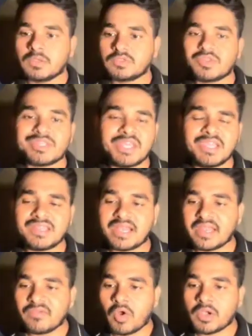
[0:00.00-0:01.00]
So the thing that
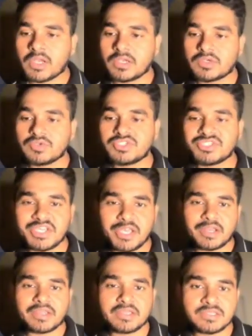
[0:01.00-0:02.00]
I wanted to
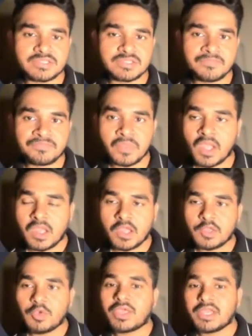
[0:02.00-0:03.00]
share is
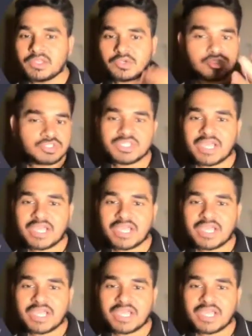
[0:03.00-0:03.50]
you can use